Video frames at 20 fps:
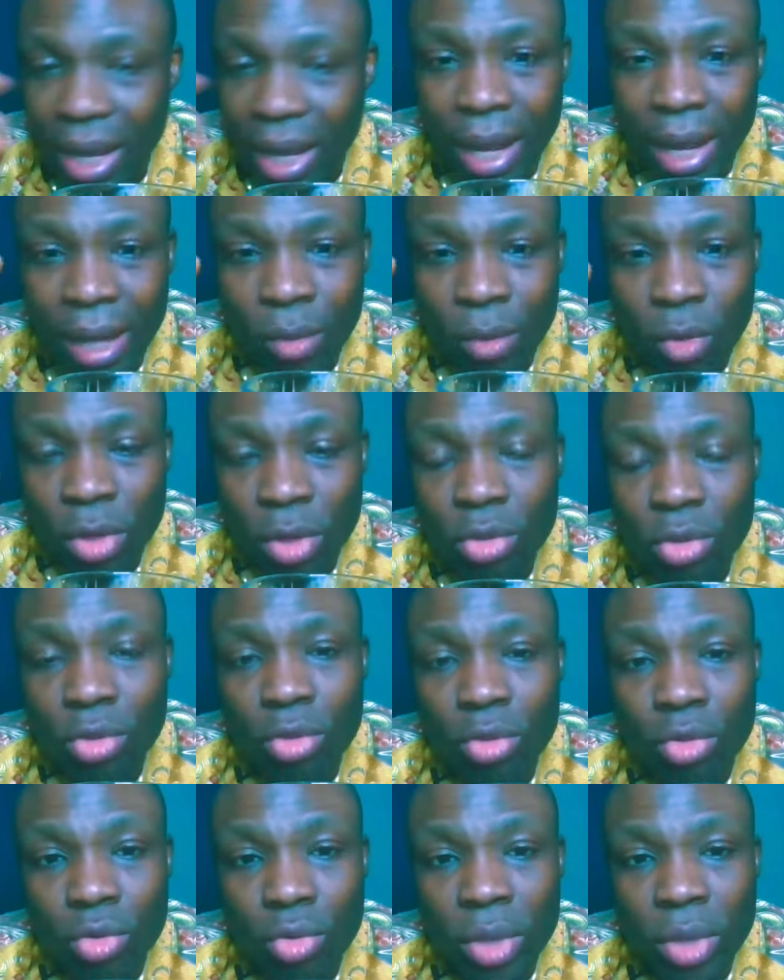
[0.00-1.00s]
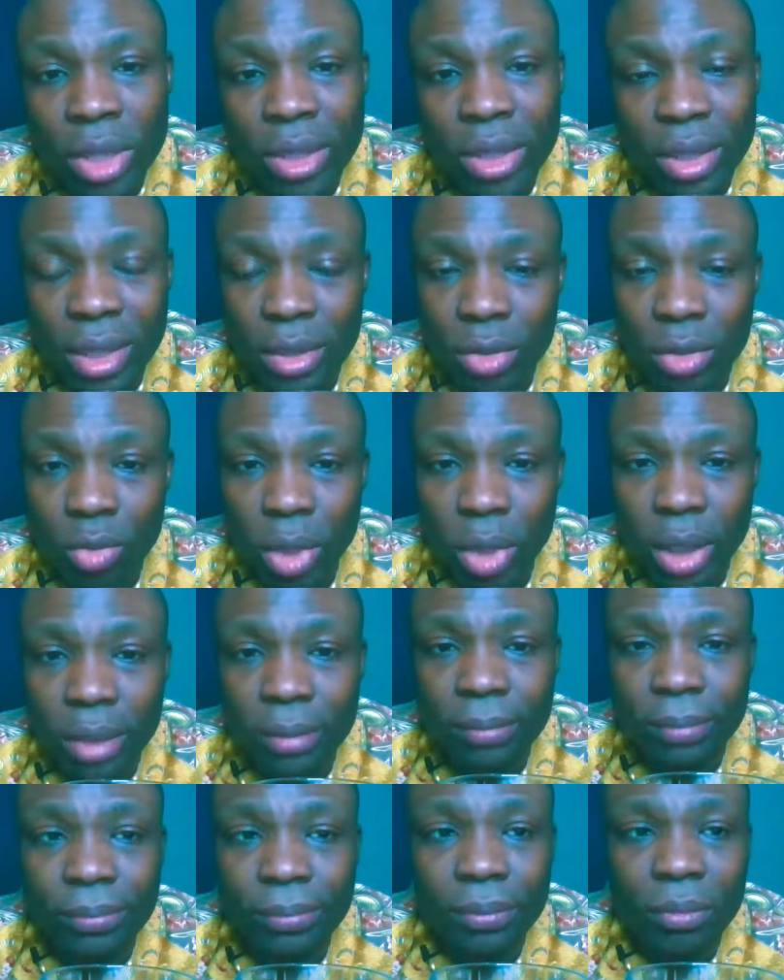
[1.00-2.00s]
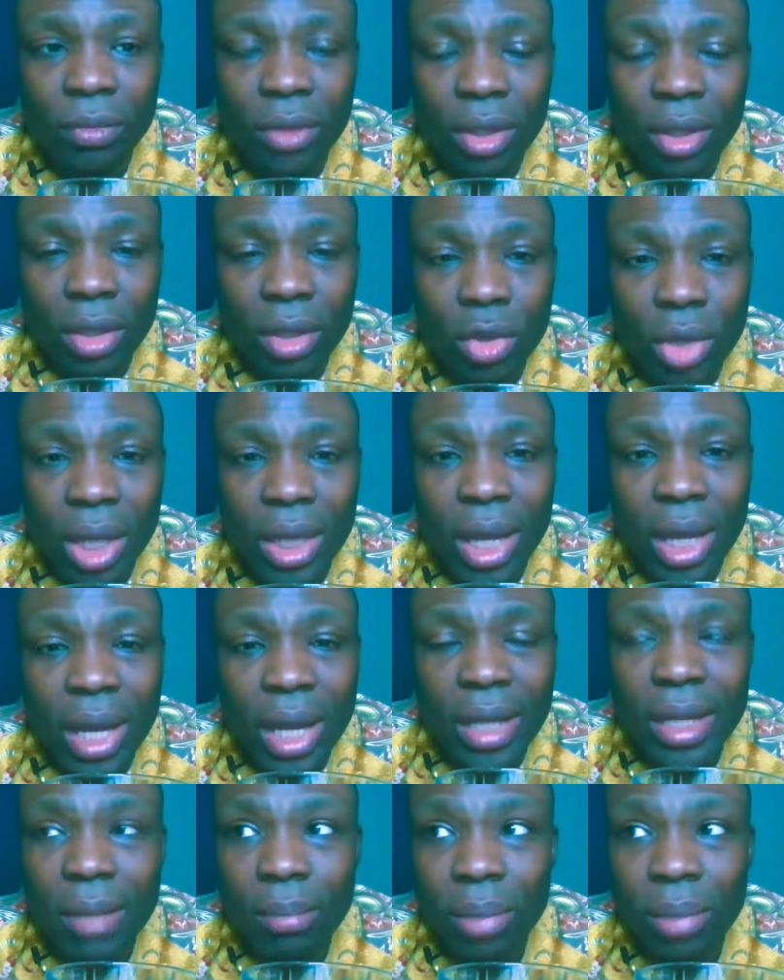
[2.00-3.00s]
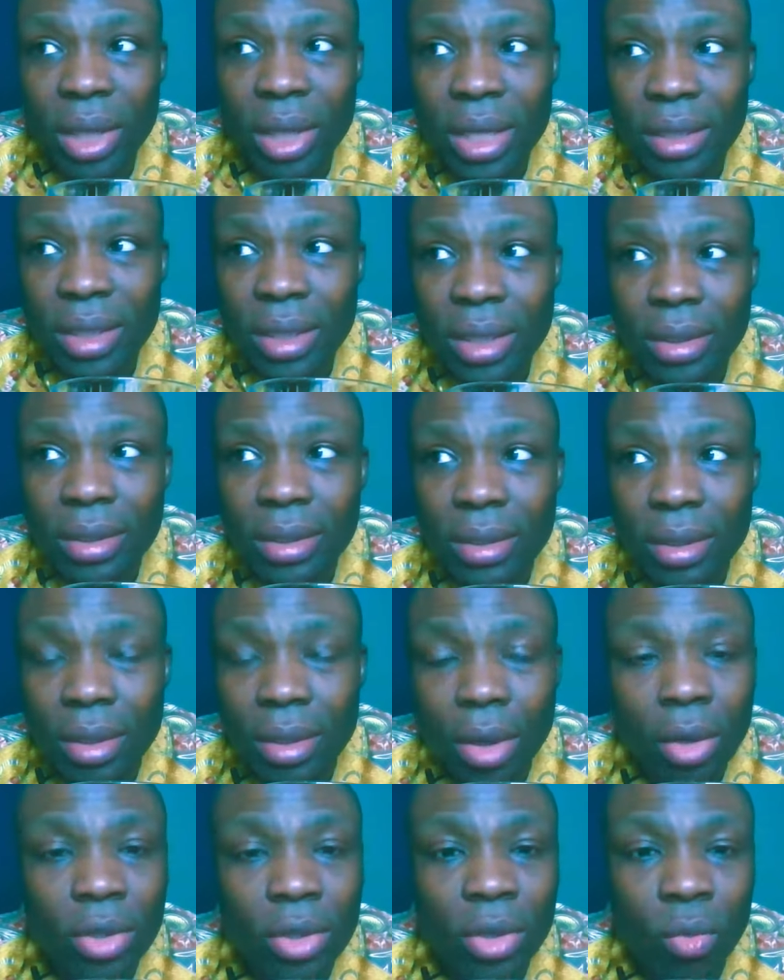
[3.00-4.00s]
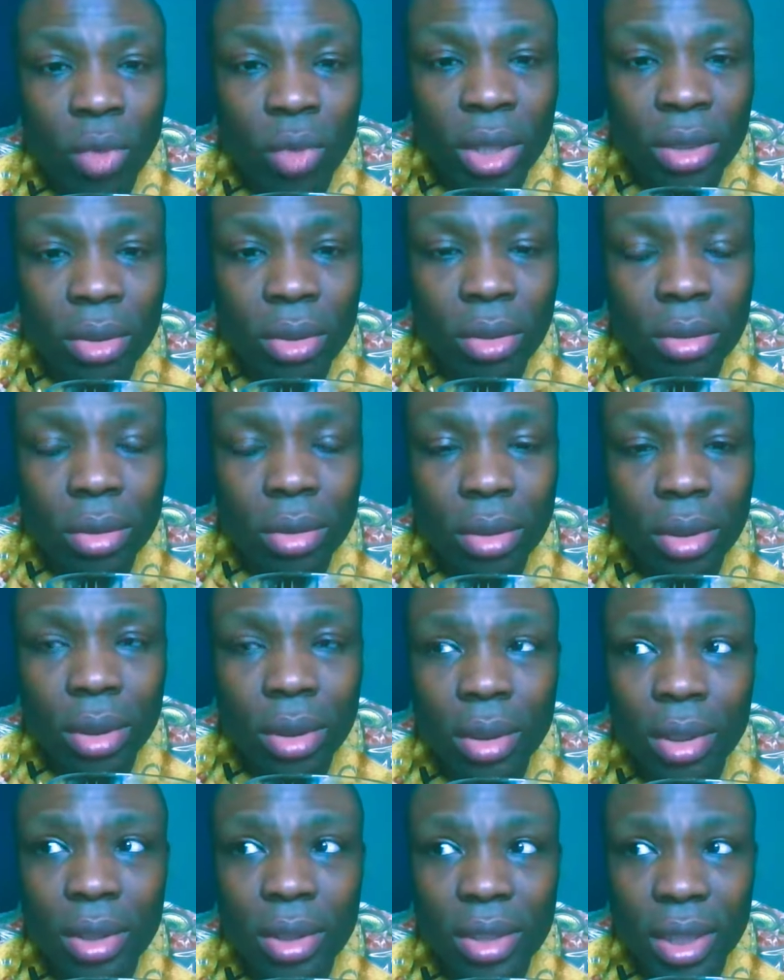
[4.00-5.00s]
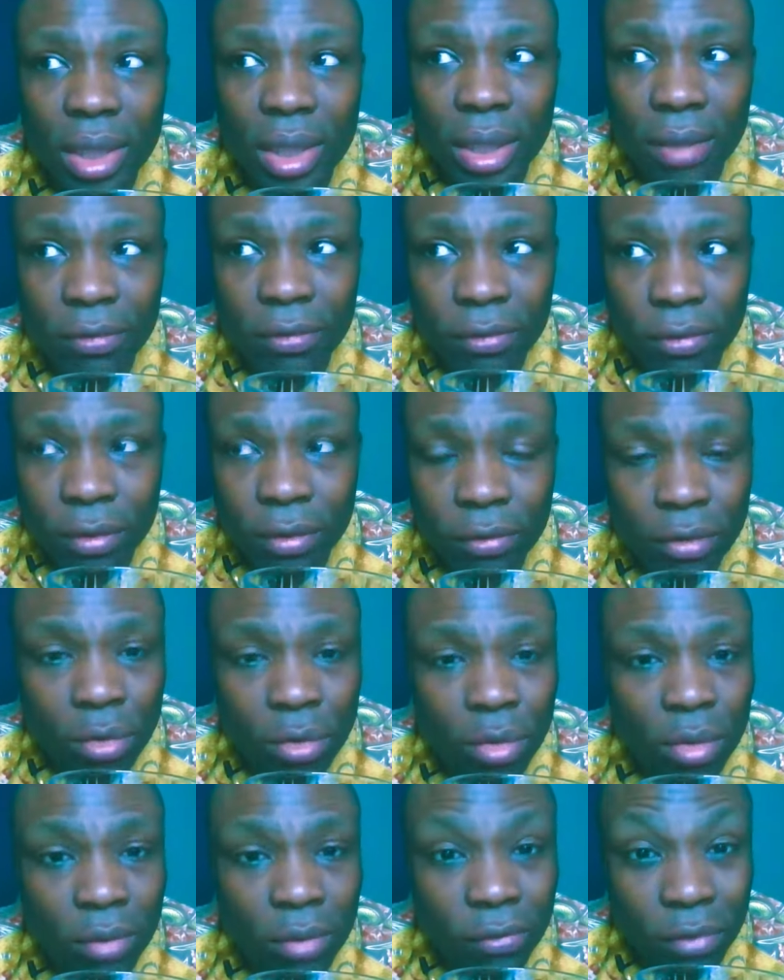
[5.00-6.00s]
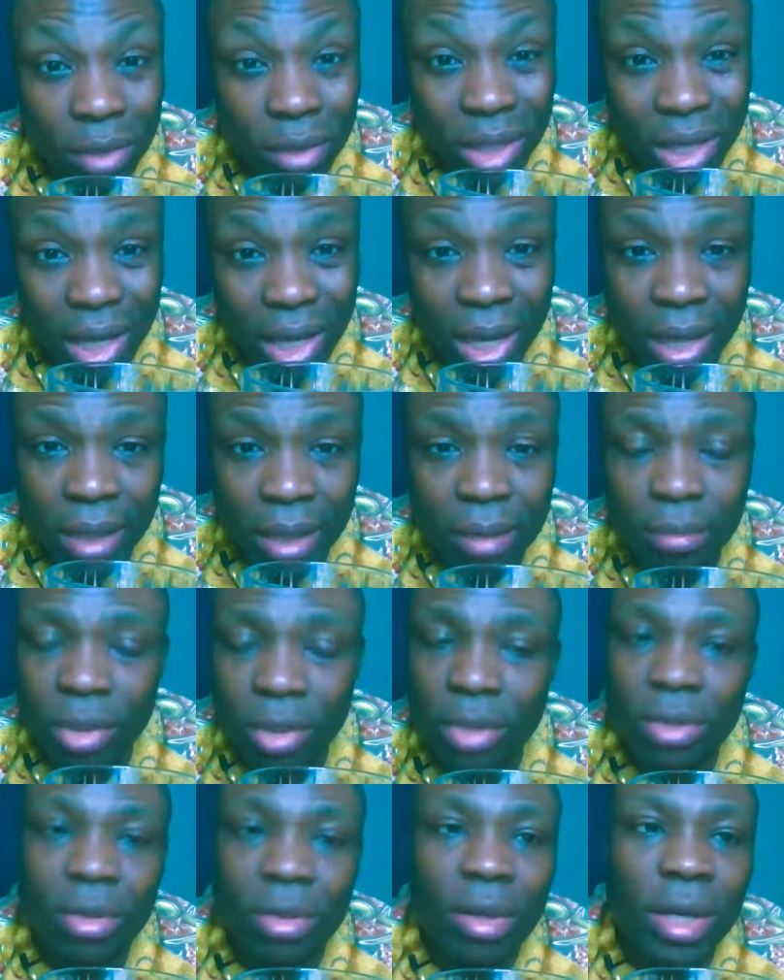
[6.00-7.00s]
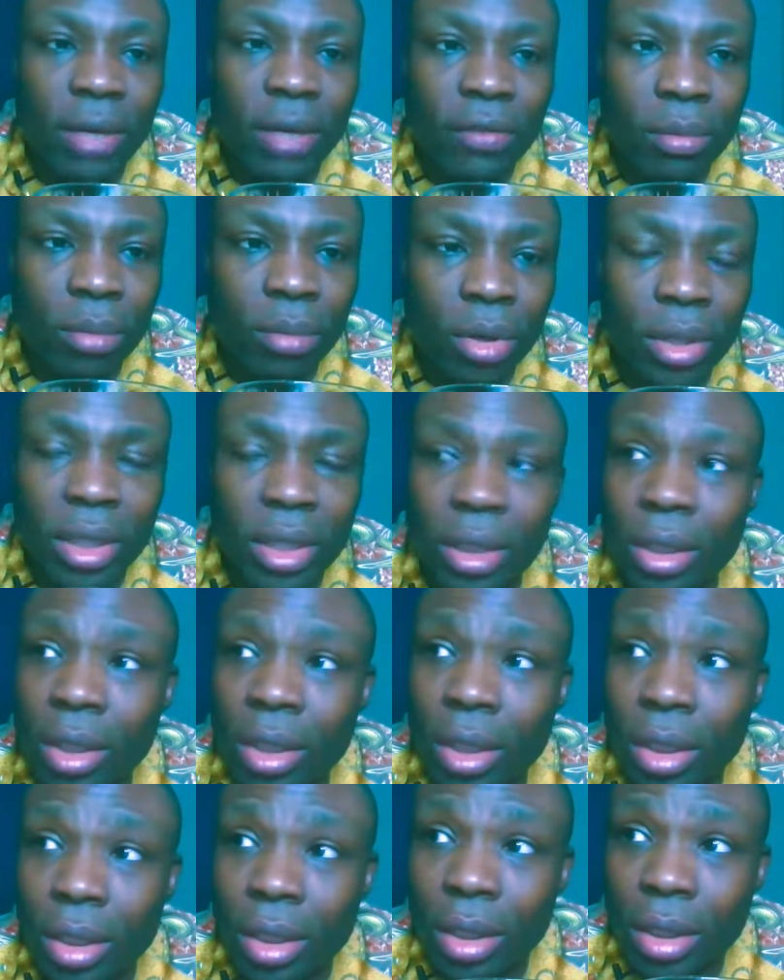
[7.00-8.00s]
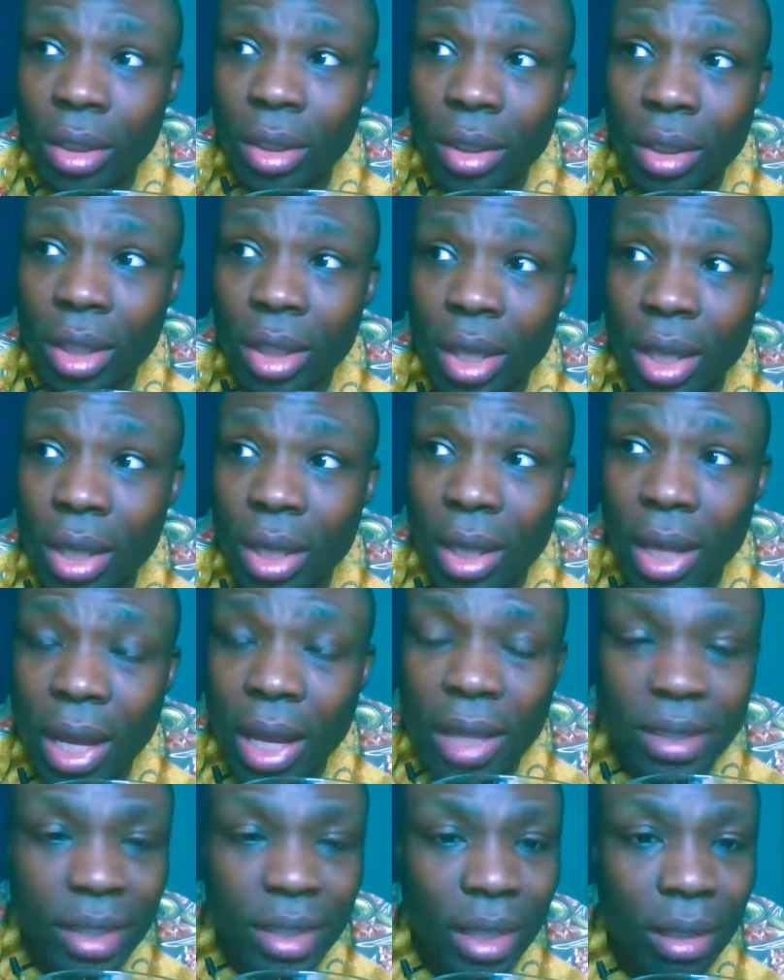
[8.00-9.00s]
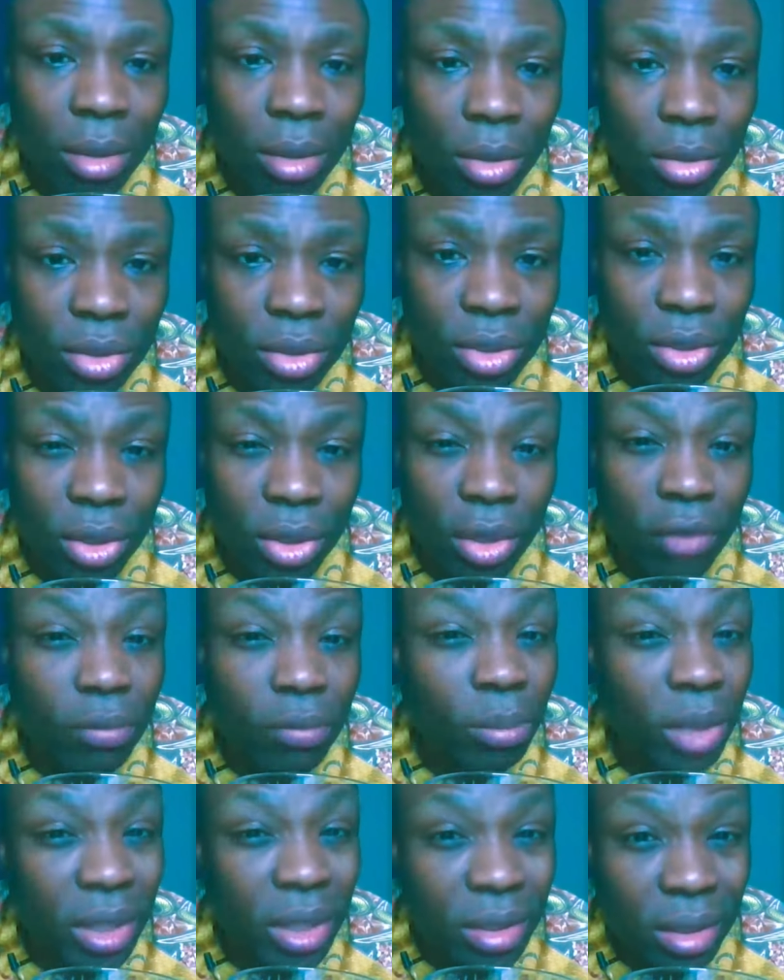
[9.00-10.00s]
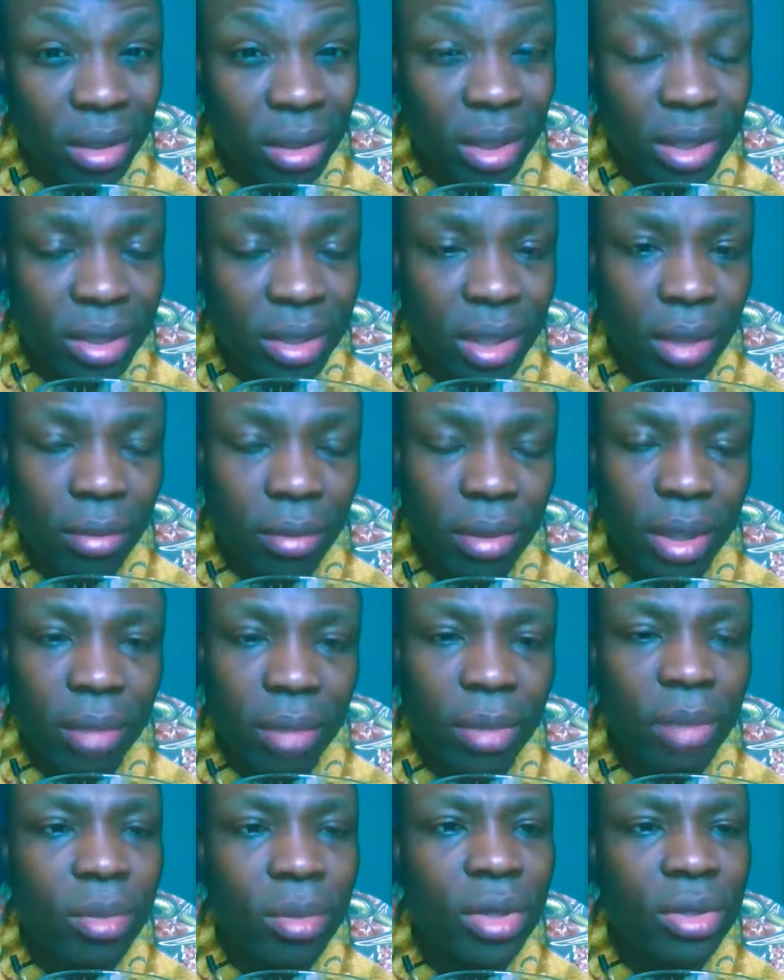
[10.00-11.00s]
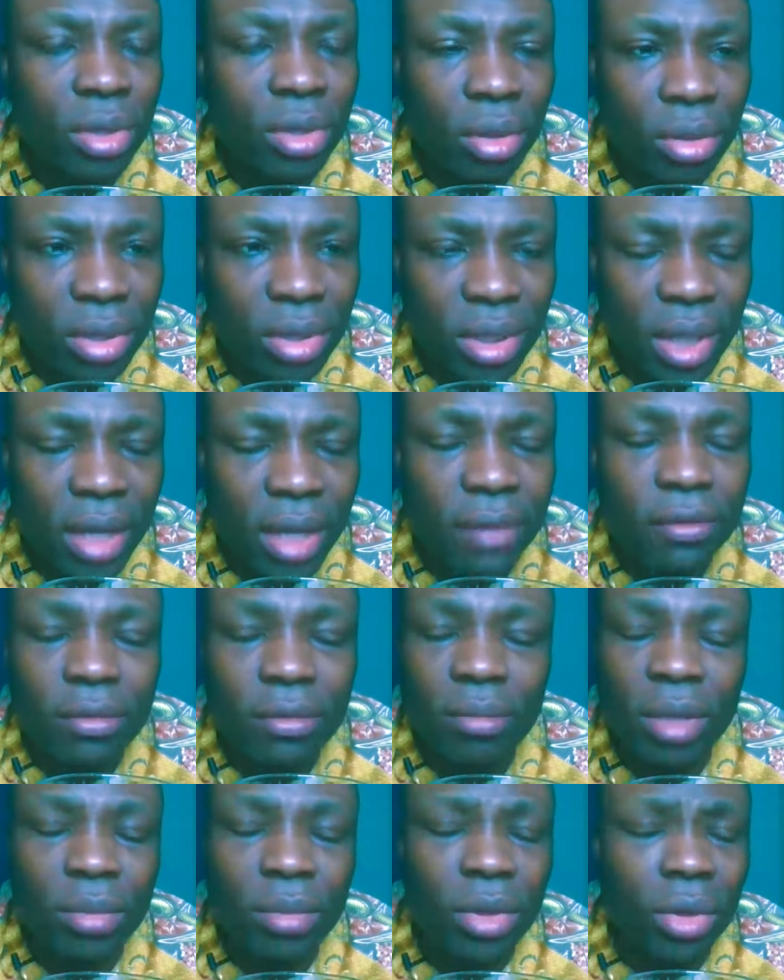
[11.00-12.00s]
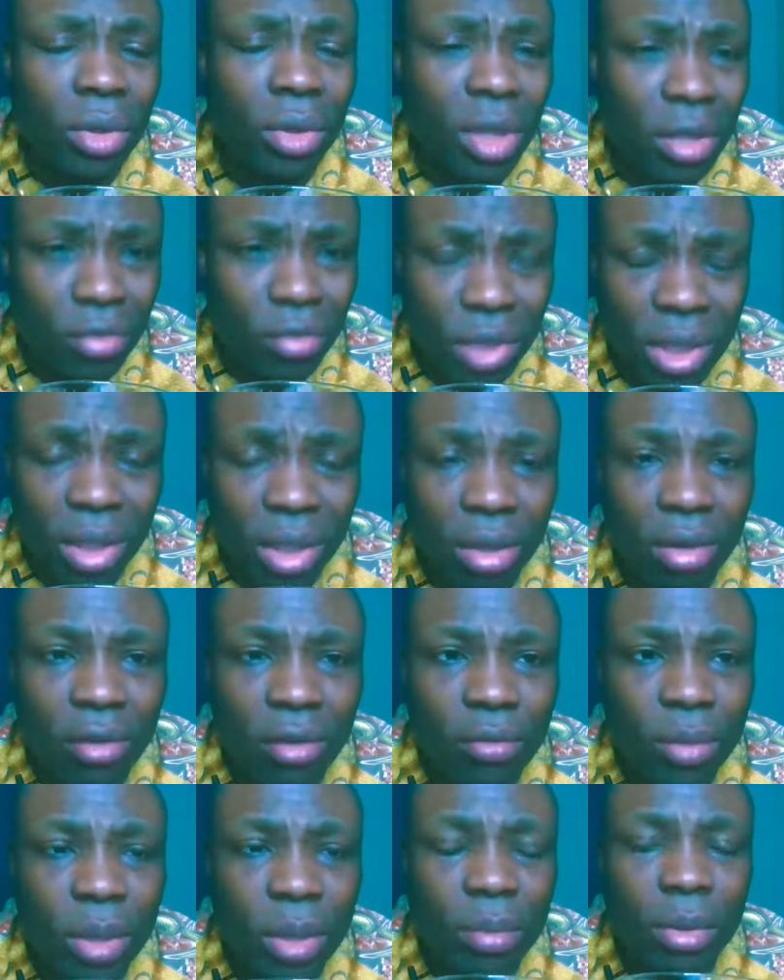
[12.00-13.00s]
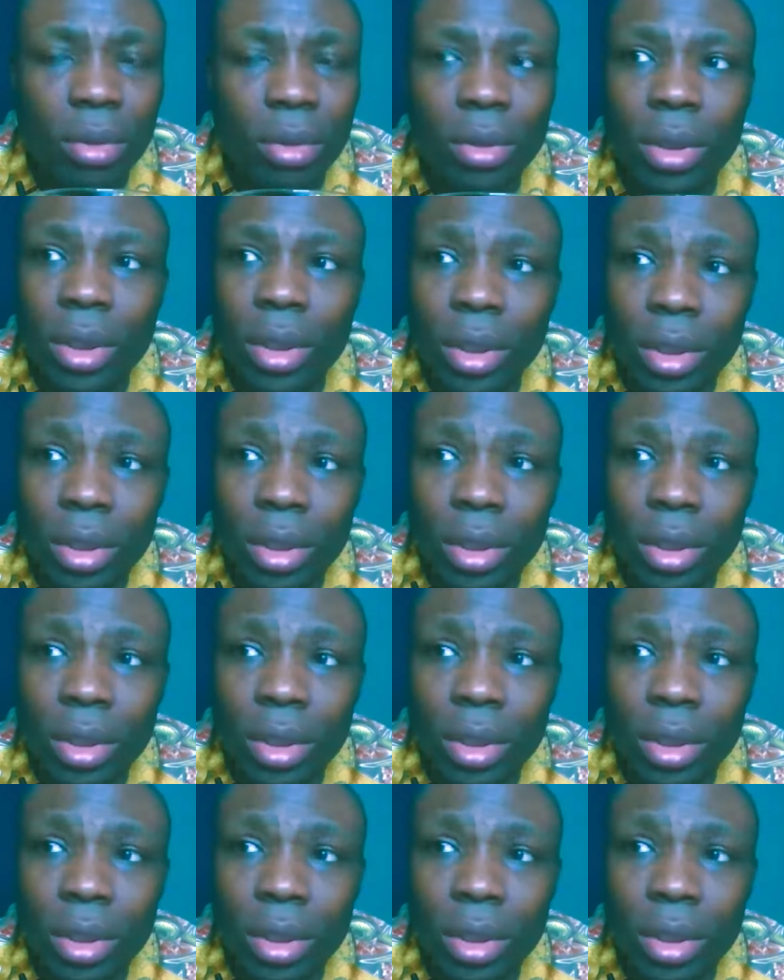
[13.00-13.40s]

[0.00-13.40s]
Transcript: I want to do it this way. You can either place it on the window, so that if you can, because not everybody has that luxury of placing things out there. Maybe it's not safe. Maybe you live with a lot of people.